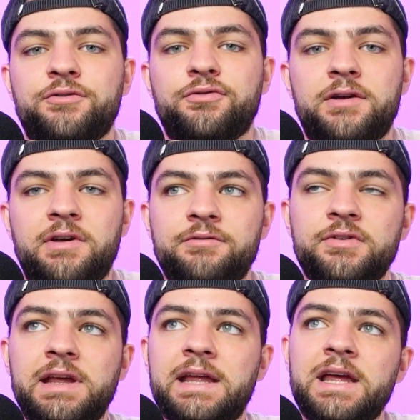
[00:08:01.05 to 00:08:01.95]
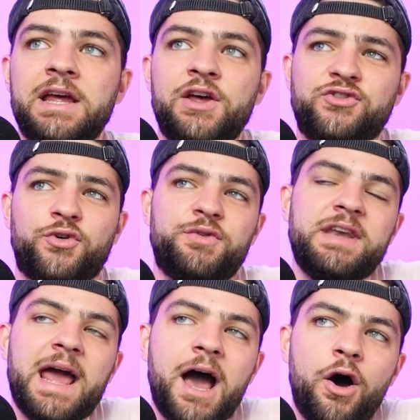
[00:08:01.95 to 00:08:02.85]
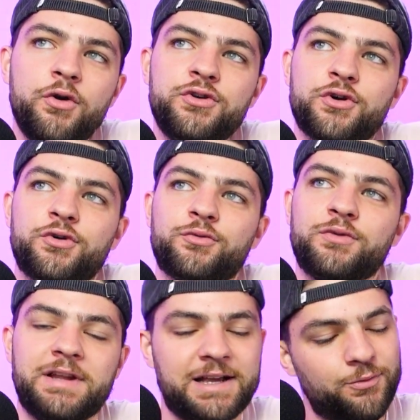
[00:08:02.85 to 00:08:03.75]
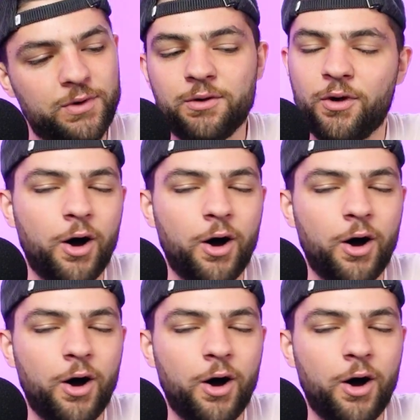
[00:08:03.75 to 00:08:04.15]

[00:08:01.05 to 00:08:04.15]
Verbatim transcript: to Fred VanVleet. So now you're like, we are